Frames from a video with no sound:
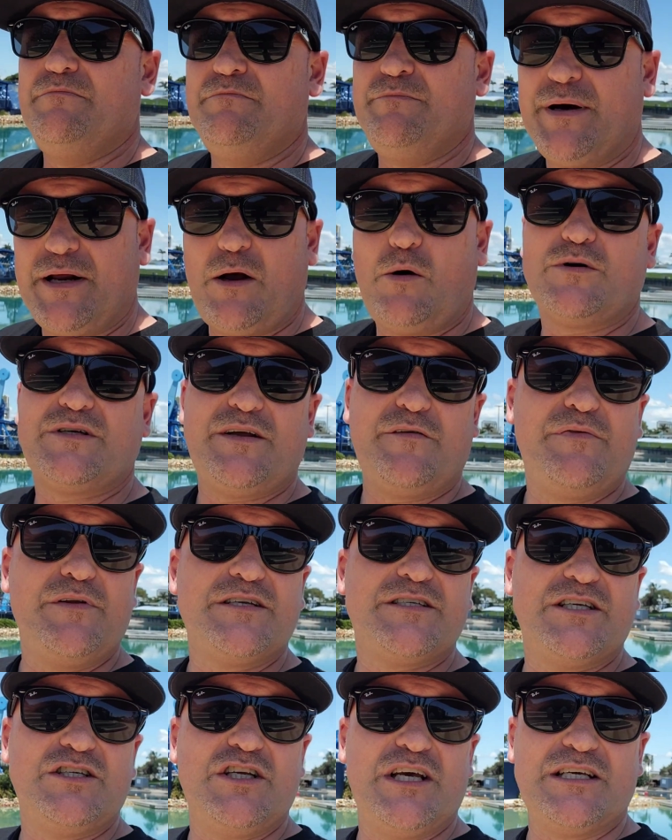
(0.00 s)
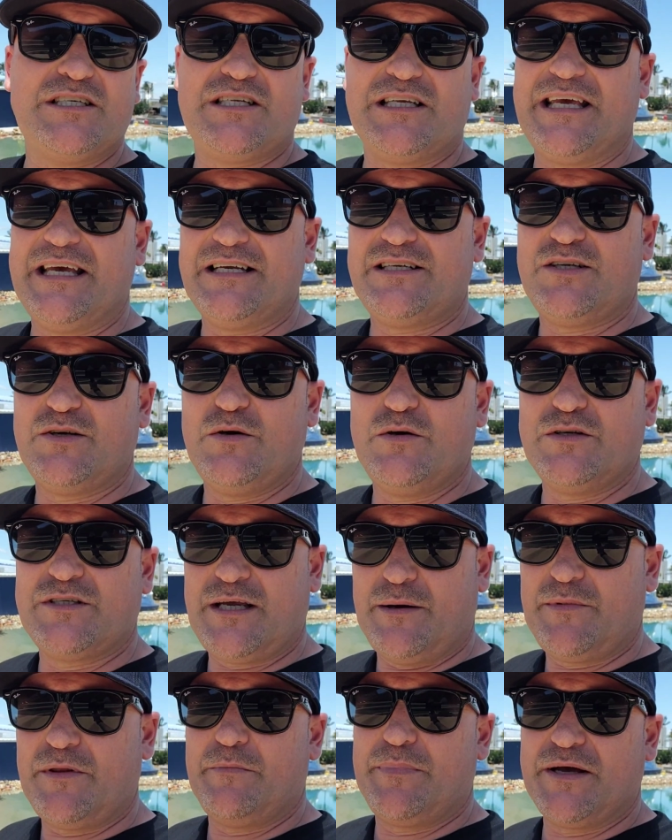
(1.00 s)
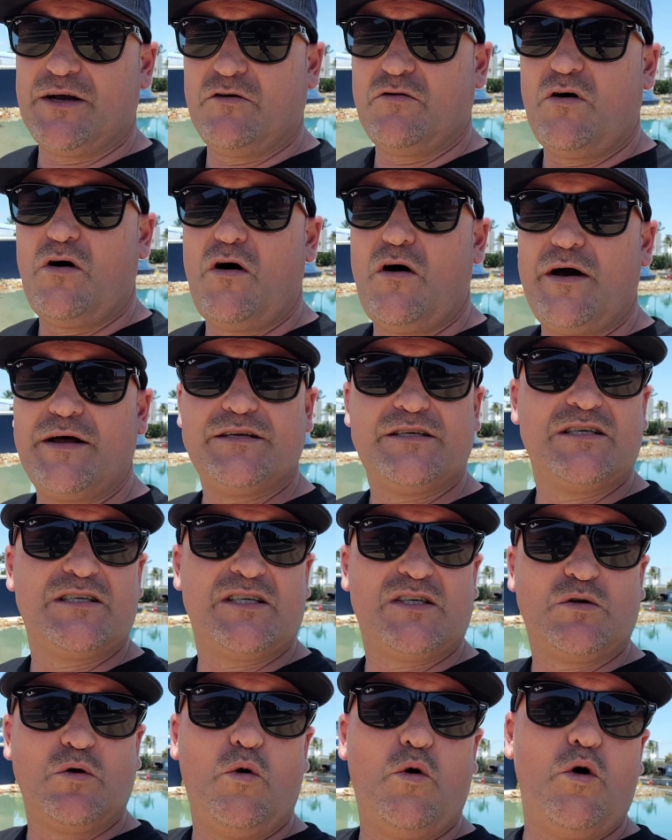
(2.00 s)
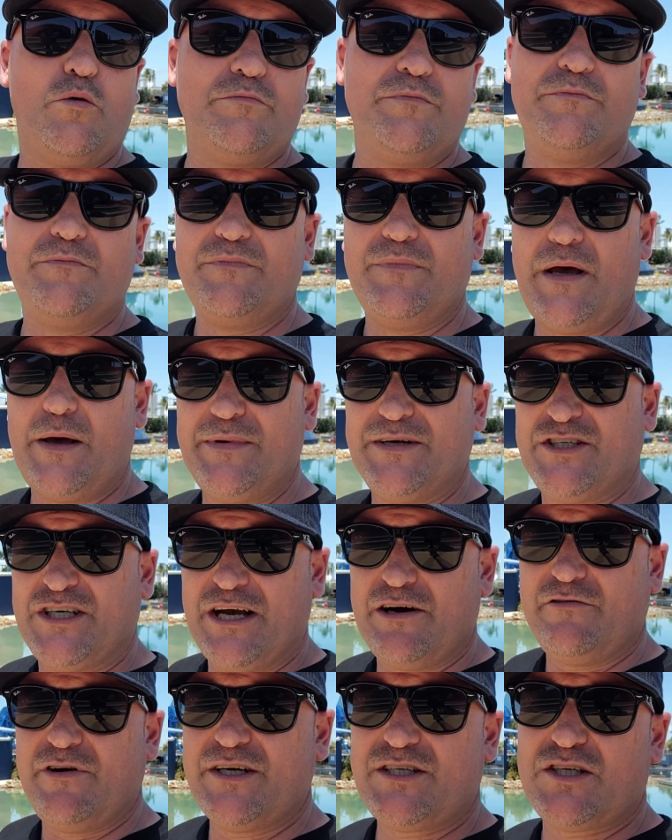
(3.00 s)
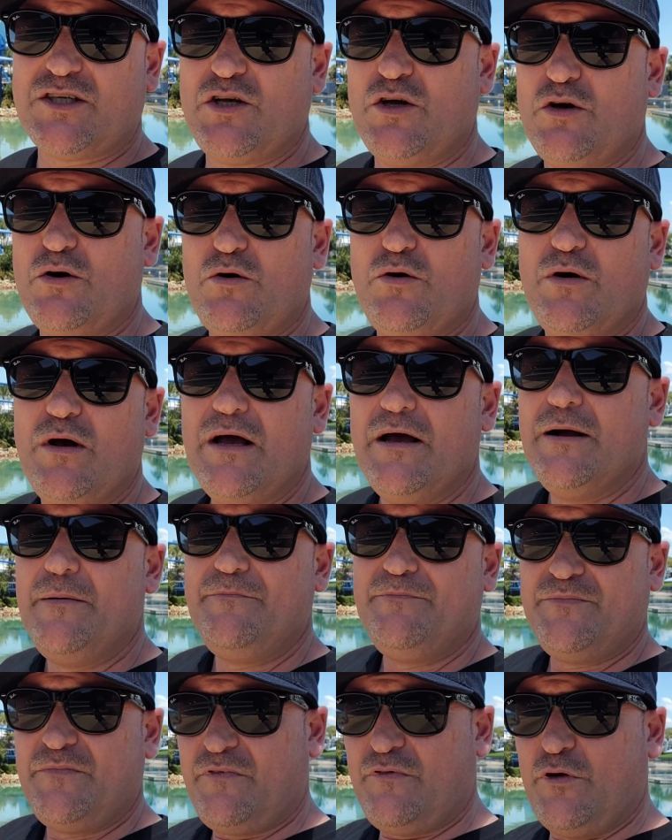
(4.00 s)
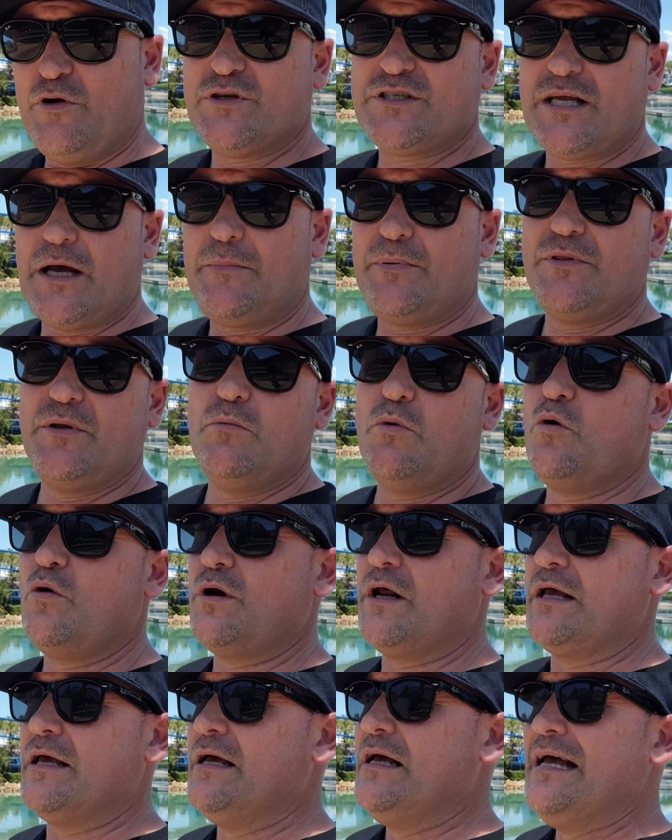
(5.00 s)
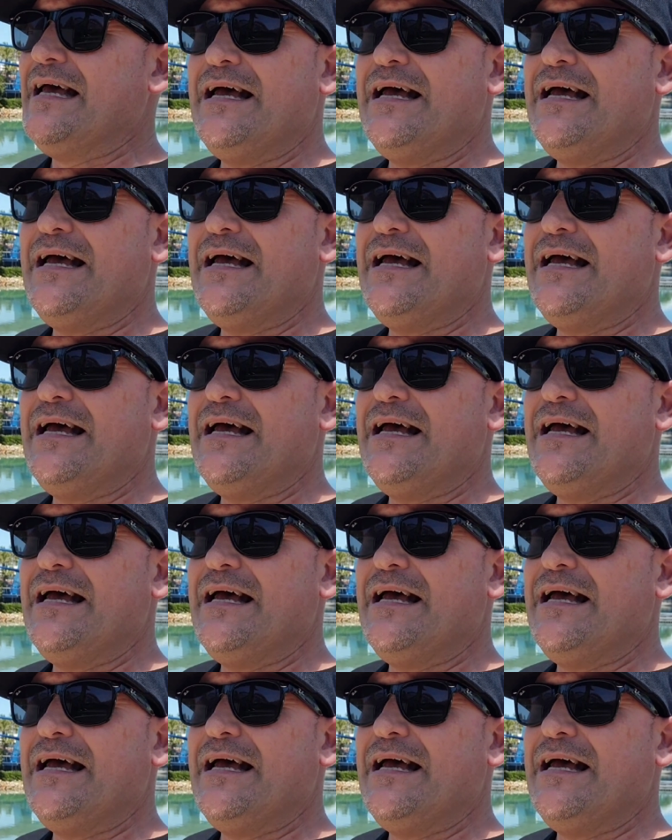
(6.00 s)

But I would definitely suggest to get to some of the bigger rides, Storm, maybe Jet Rescue, first up in the morning.